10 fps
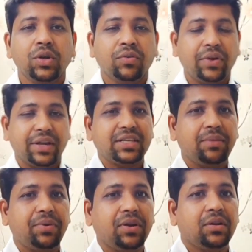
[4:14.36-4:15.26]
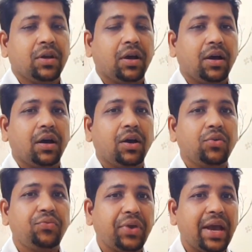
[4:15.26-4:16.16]
For example,
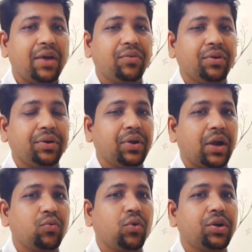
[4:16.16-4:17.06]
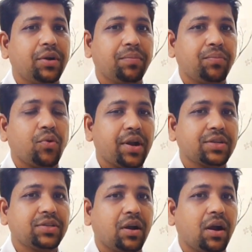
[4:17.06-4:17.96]
if you have unwanted
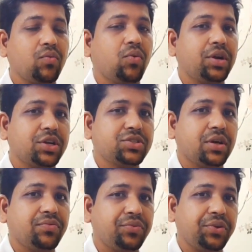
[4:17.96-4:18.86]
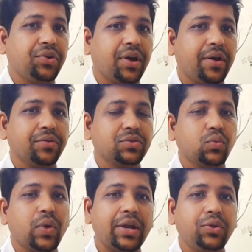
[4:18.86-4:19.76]
products or unwanted stuff in your house,
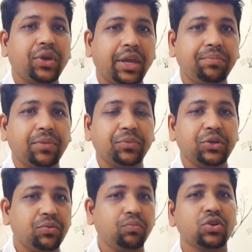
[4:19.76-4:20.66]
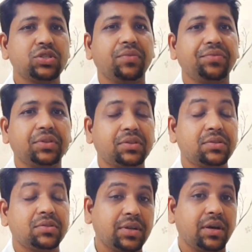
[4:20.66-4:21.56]
where do you keep them? Most of the
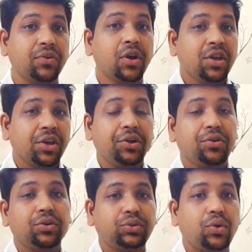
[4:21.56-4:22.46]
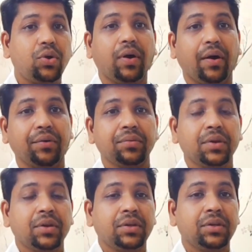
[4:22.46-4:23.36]
stuff you don't throw out,
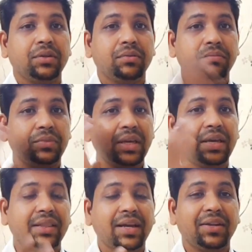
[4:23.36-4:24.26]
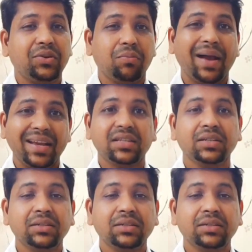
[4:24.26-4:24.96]
thinking that you might